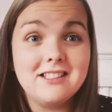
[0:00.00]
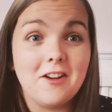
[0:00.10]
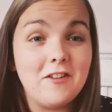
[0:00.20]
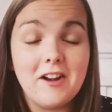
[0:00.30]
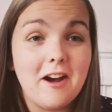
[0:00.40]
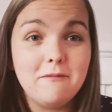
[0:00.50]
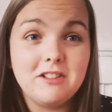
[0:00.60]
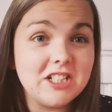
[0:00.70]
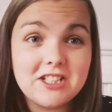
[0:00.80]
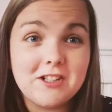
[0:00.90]
So I'm
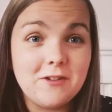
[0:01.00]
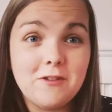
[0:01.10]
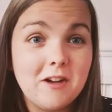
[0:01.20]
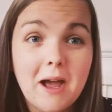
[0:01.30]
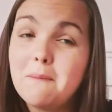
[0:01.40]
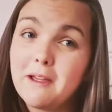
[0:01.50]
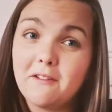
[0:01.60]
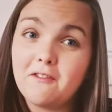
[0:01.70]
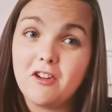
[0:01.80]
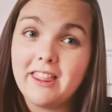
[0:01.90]
just do a bit
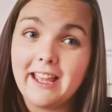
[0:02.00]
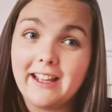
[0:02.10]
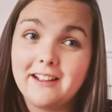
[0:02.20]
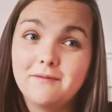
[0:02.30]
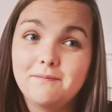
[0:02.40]
of everything.